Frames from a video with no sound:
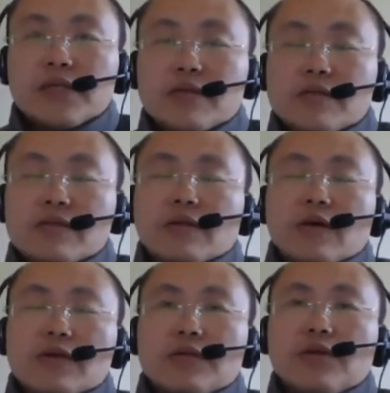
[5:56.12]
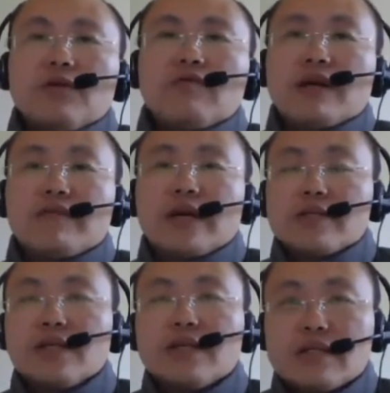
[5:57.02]
is also known Wi-Fi
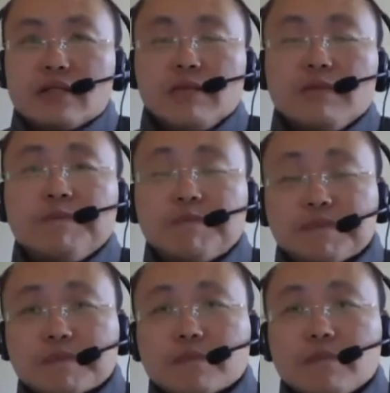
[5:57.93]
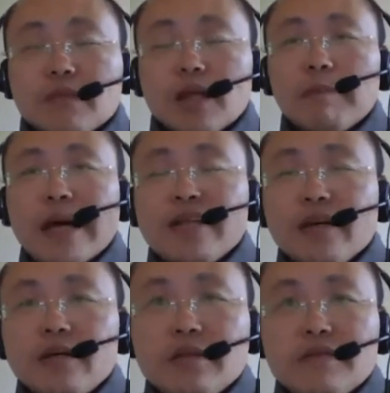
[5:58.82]
6. By the
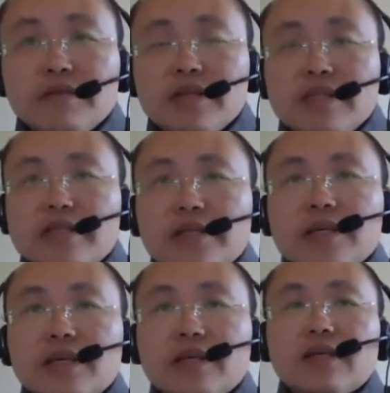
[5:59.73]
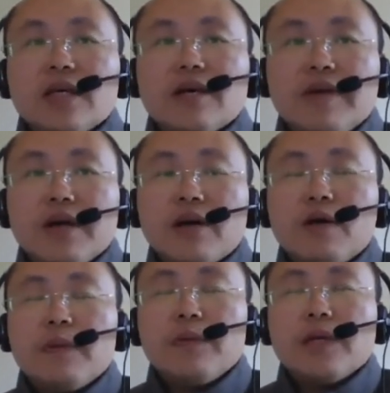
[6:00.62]
end of this year, we
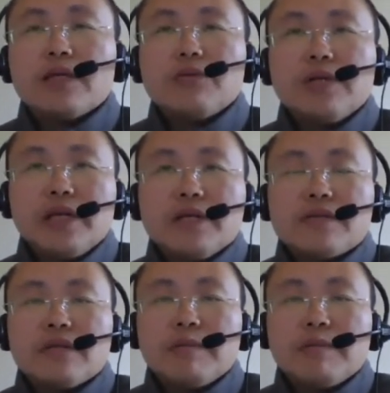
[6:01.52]
hope we can release the